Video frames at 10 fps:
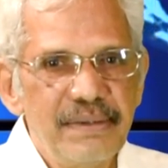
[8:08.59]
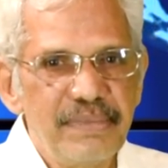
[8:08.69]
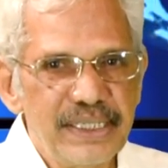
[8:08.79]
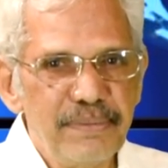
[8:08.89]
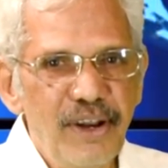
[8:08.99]

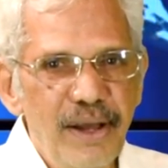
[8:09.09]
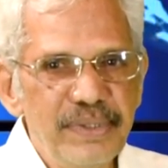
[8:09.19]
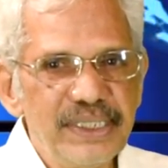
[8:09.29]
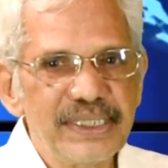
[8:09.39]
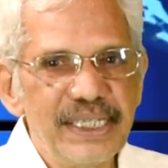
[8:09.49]

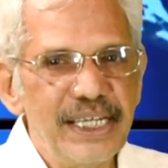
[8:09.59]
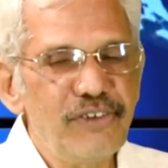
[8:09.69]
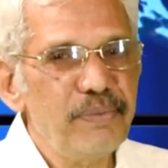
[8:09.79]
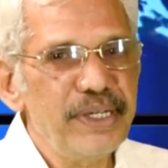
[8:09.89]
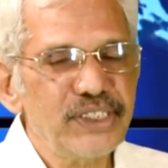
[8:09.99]
metabolomics,
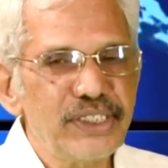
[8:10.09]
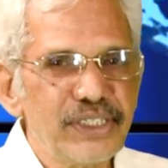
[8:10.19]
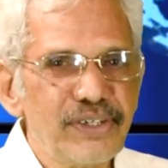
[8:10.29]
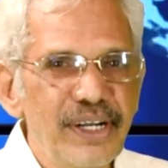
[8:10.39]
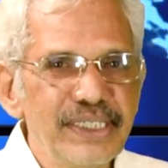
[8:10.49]
information
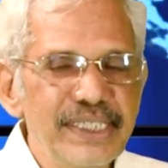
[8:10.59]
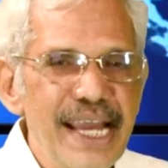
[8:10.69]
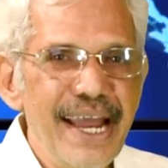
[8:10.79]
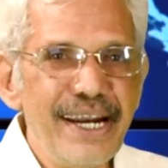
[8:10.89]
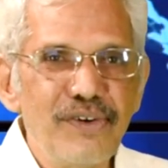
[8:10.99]
technology,
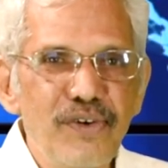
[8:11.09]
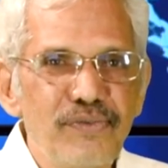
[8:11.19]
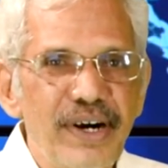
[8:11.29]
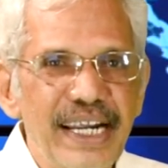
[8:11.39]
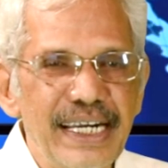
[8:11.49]
and don't
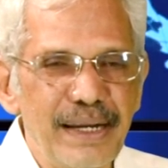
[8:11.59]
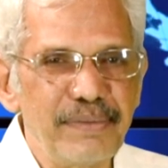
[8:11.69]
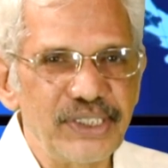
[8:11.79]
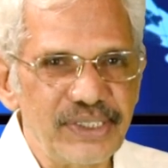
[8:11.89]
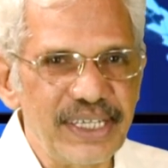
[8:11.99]
forget
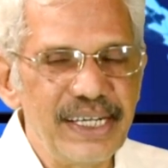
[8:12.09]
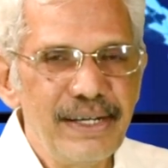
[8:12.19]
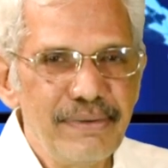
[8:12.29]
chemistry.